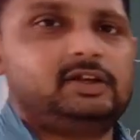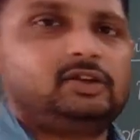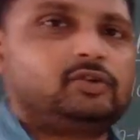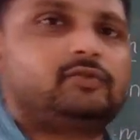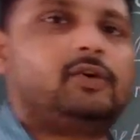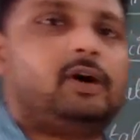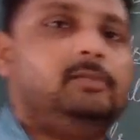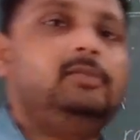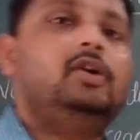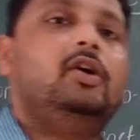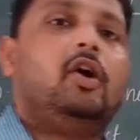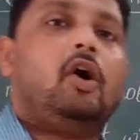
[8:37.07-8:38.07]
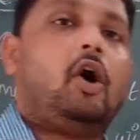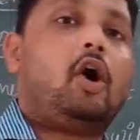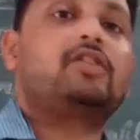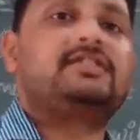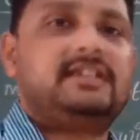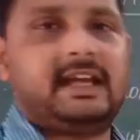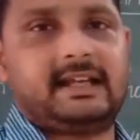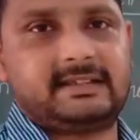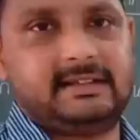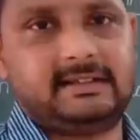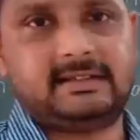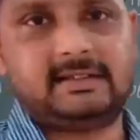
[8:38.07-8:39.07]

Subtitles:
to form oxyacids.